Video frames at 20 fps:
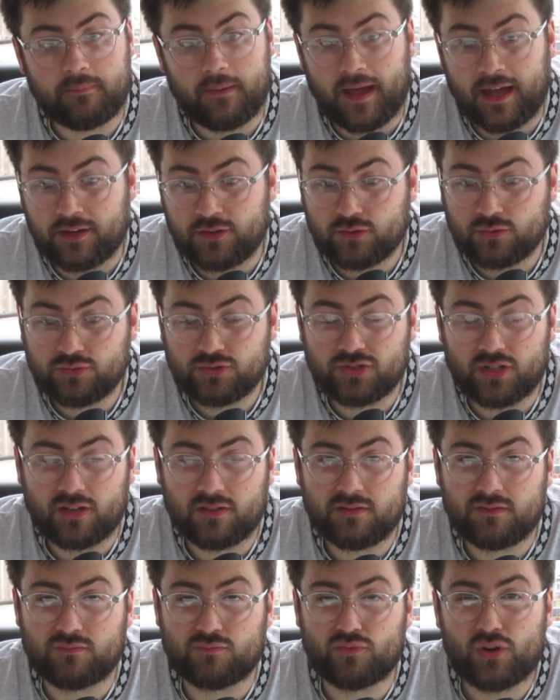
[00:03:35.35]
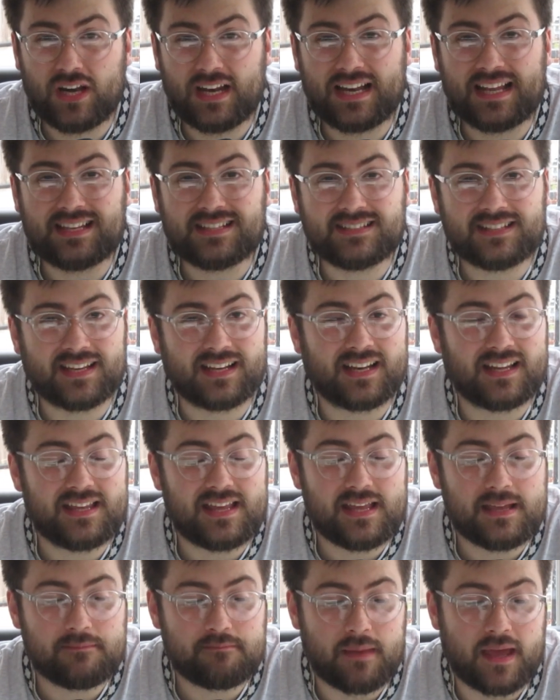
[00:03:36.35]
And also, realistically,
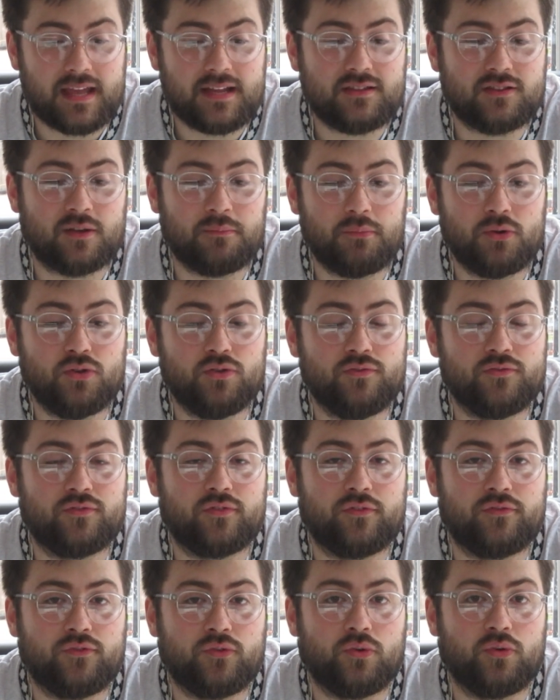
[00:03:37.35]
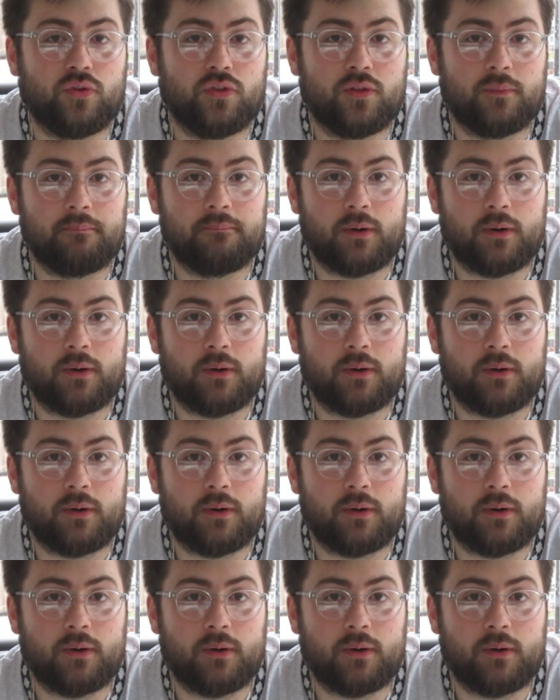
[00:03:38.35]
he made the move for